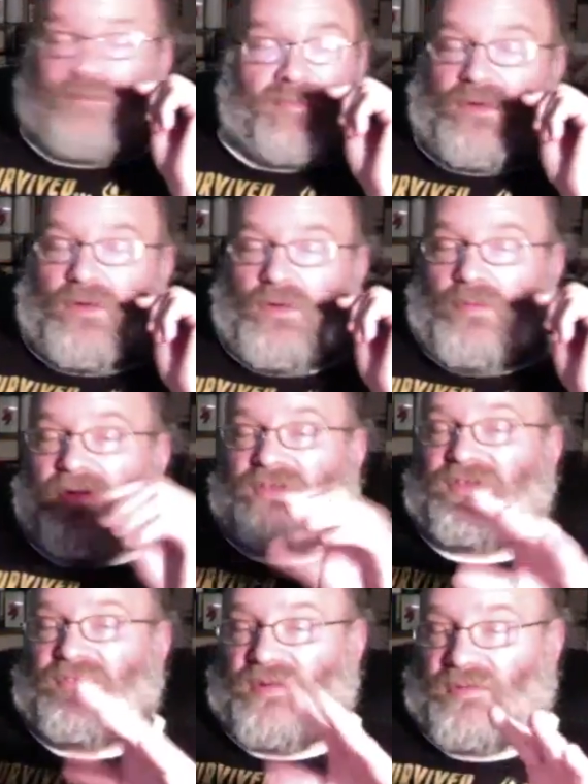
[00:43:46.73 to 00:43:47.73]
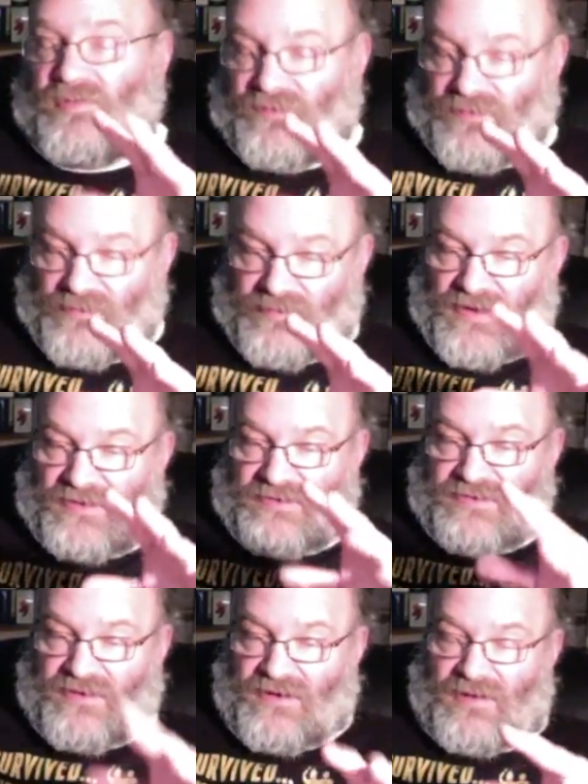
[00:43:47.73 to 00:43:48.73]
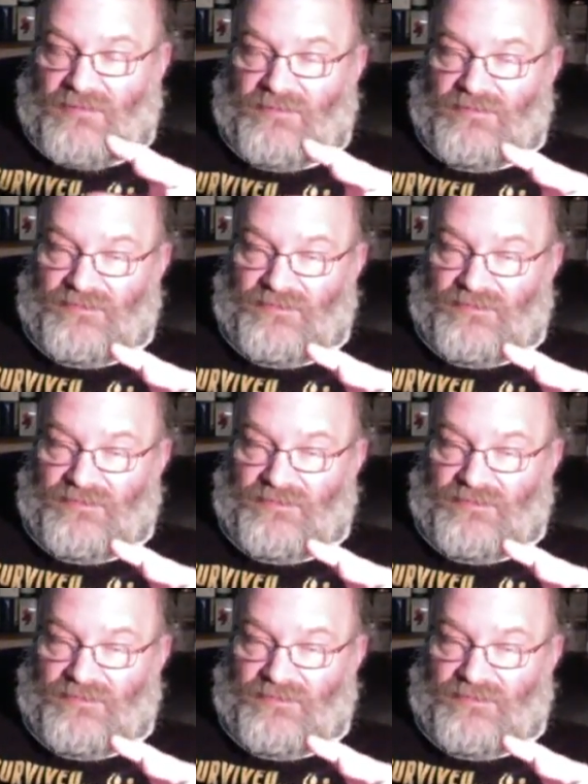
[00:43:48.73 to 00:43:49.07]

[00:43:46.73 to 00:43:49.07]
A whole bunch of people from that time.